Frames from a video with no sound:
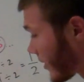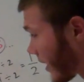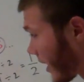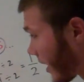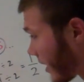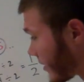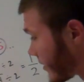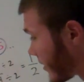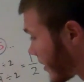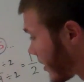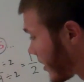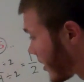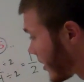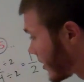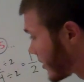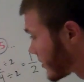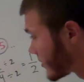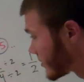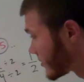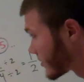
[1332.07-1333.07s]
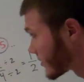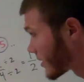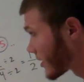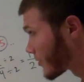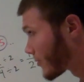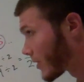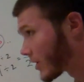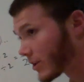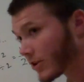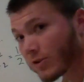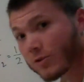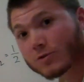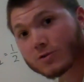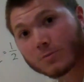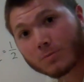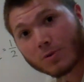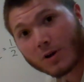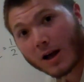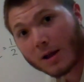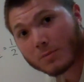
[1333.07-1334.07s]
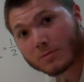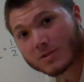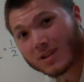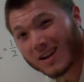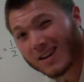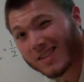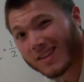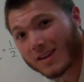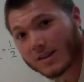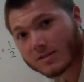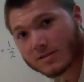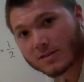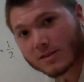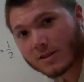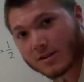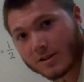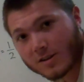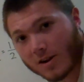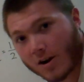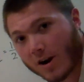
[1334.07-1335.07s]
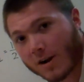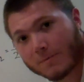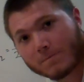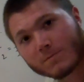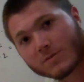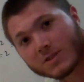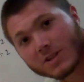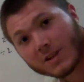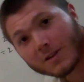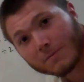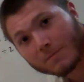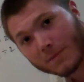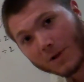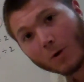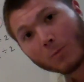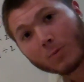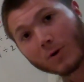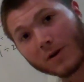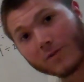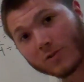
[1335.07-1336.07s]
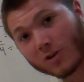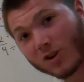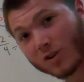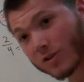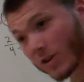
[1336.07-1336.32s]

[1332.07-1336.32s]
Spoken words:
and get ready to do some problems like this. Alright, see you. Hope you're having a good